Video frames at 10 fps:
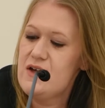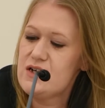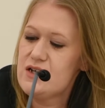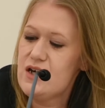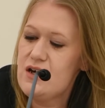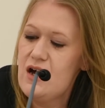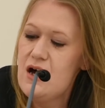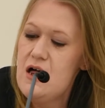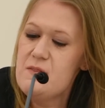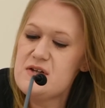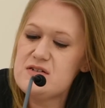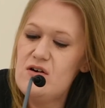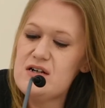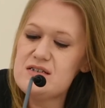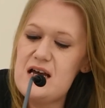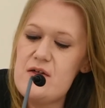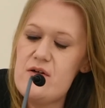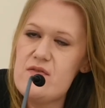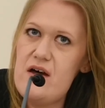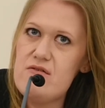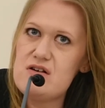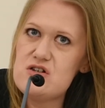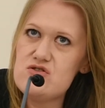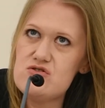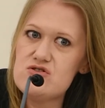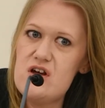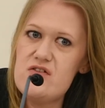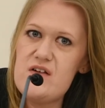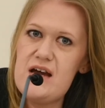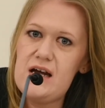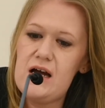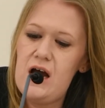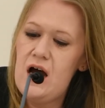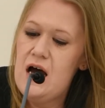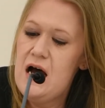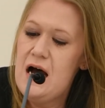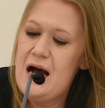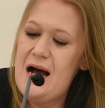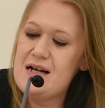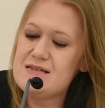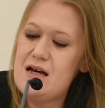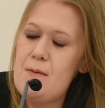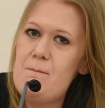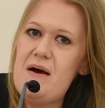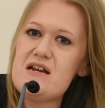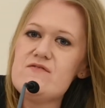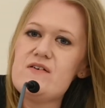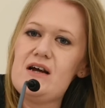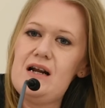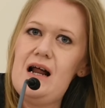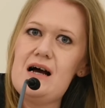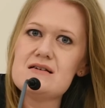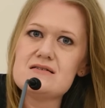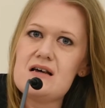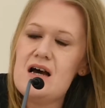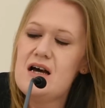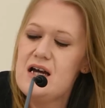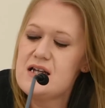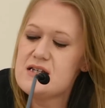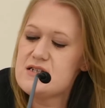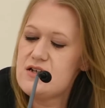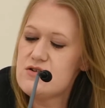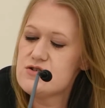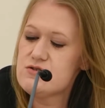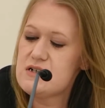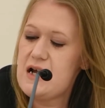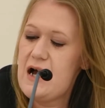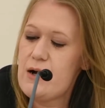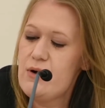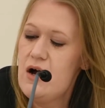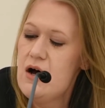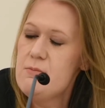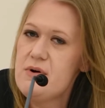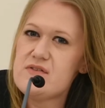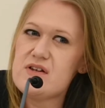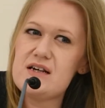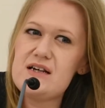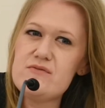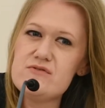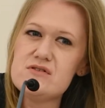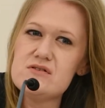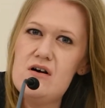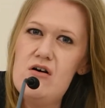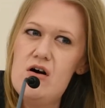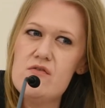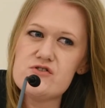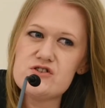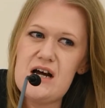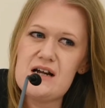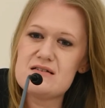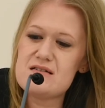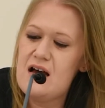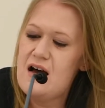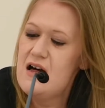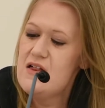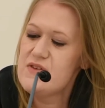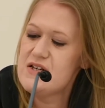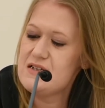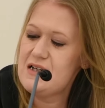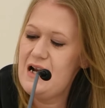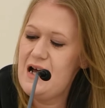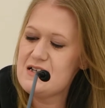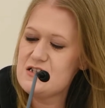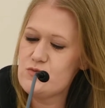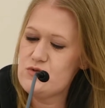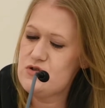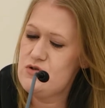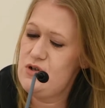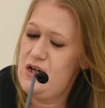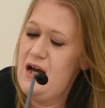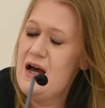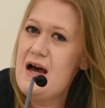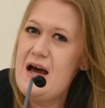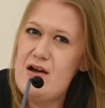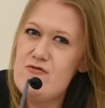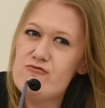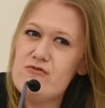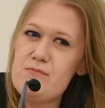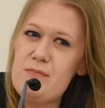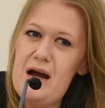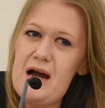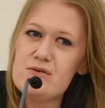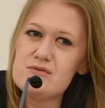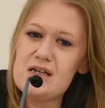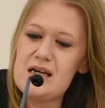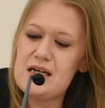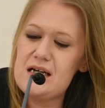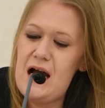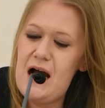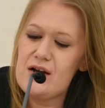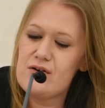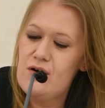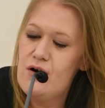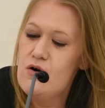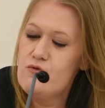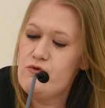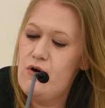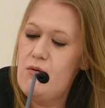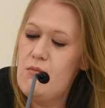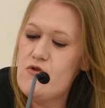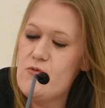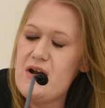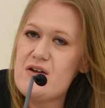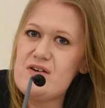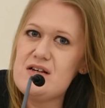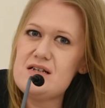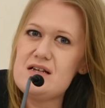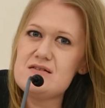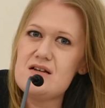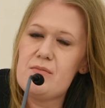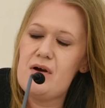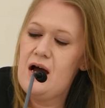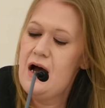Thank you. This idea that there is such a thing as a benefit class in this country now, and that given half the chance, this class will suck every pound it can from the benefit system.